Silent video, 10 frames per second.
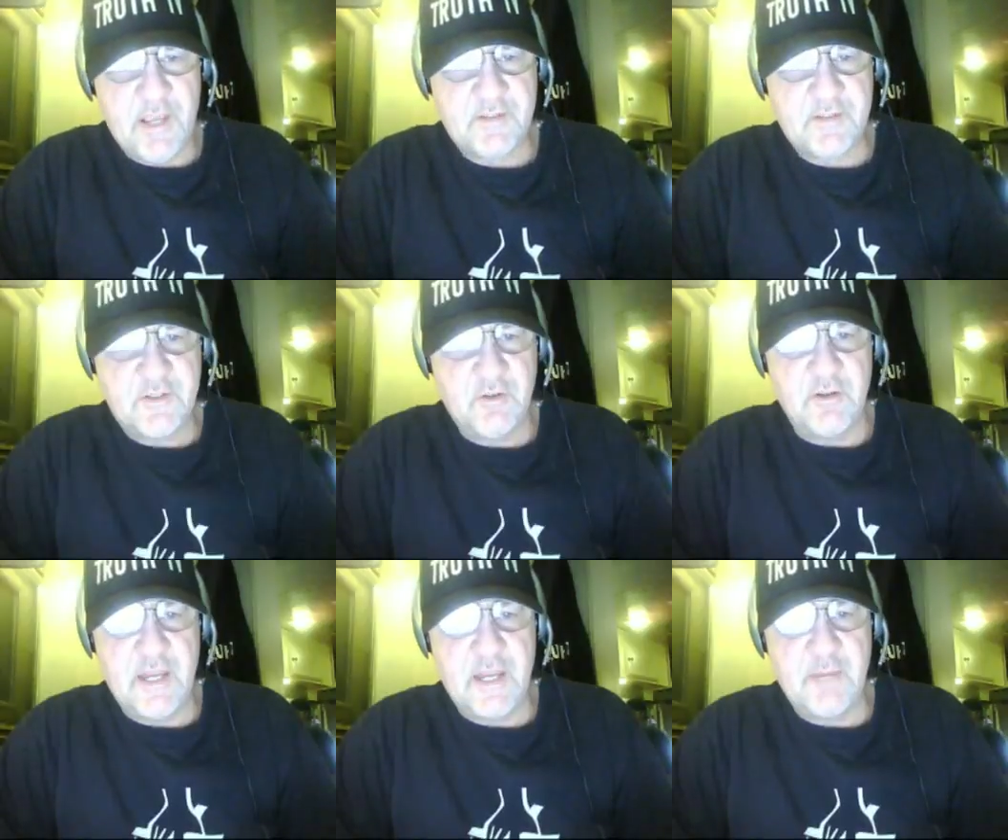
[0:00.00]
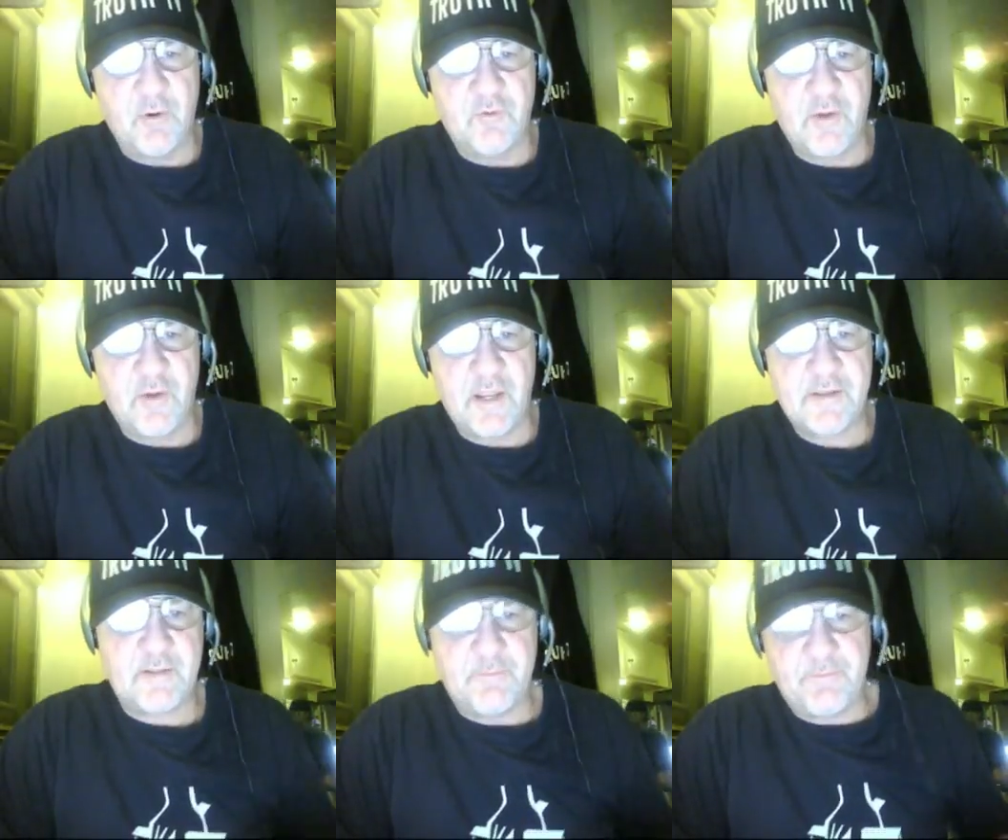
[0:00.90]
In the past years, a neighbor
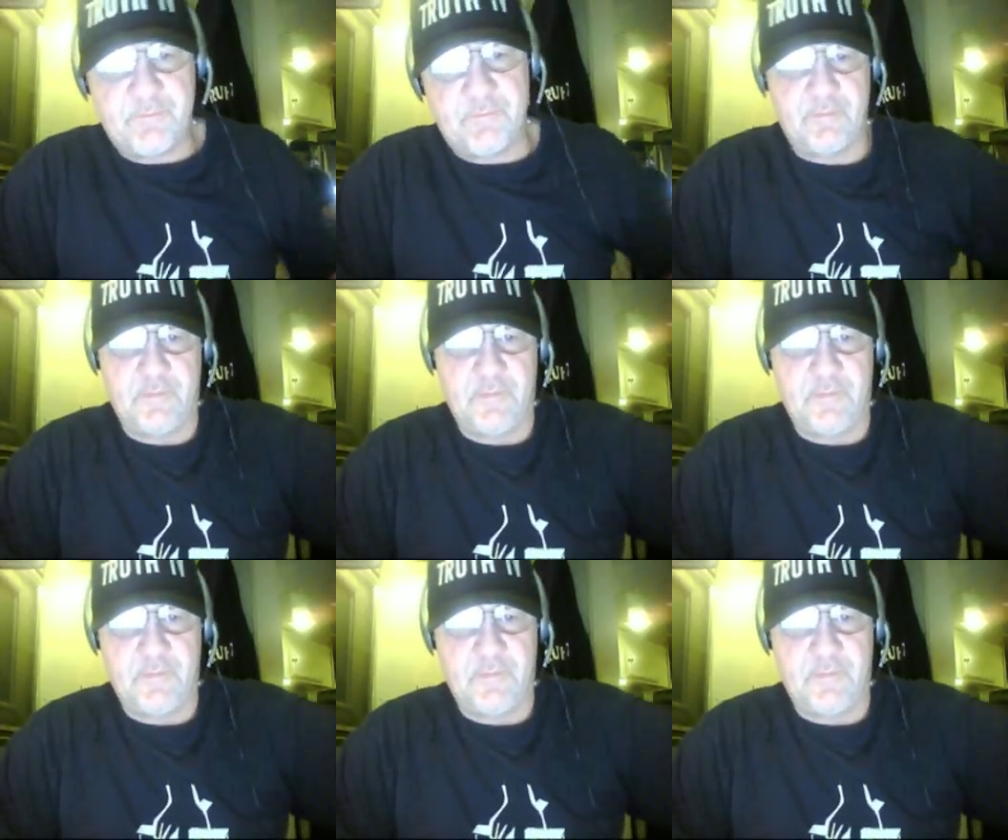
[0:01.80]
dressed